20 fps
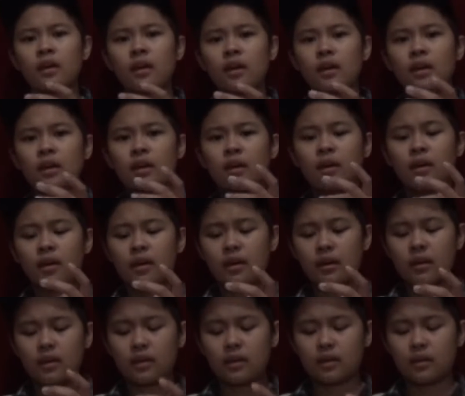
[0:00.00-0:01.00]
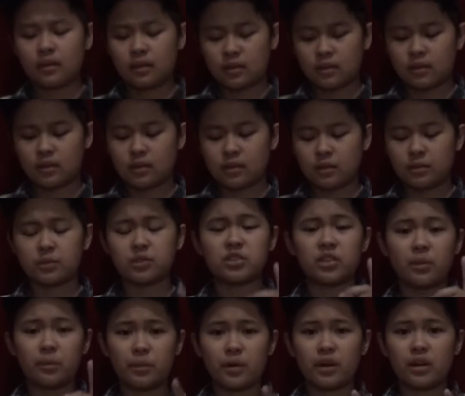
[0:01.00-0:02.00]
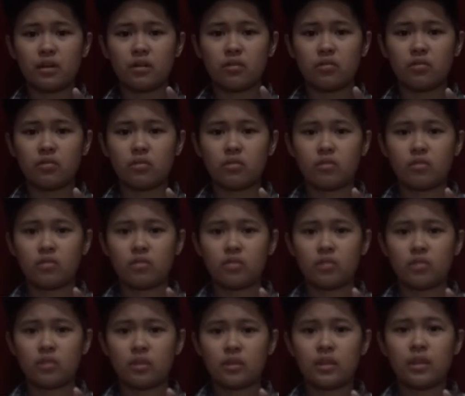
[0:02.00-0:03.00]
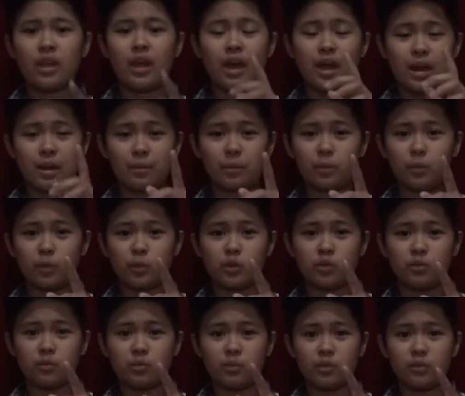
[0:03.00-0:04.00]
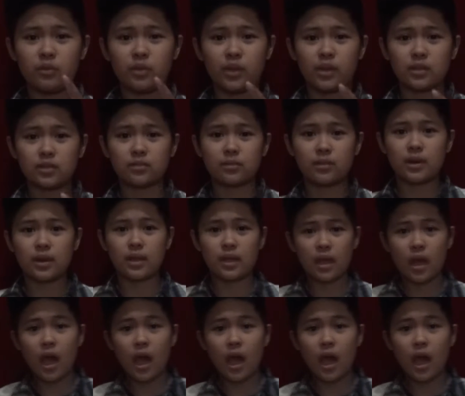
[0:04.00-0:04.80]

I'm gonna stop right now. I'm gonna move you guys. Ready?